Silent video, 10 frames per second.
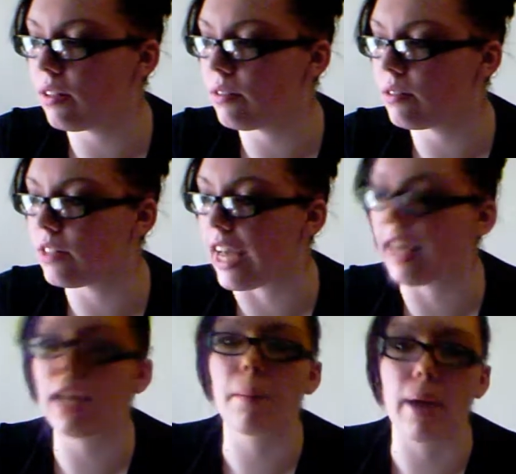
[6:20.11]

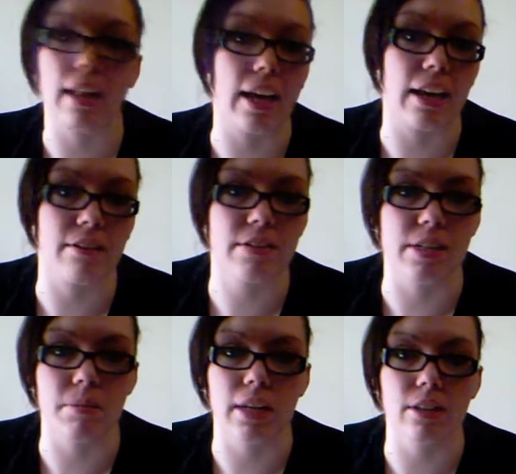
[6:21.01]
taking my life
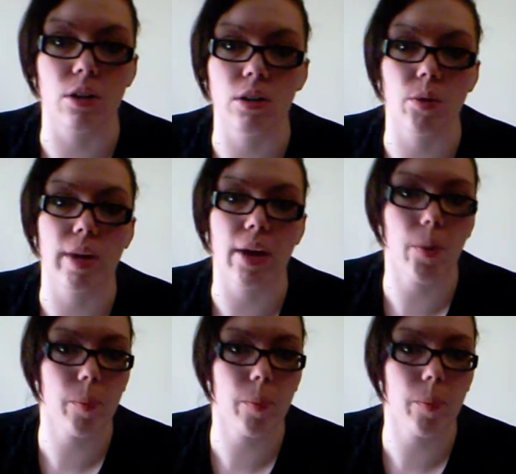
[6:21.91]
seemed like the only way out.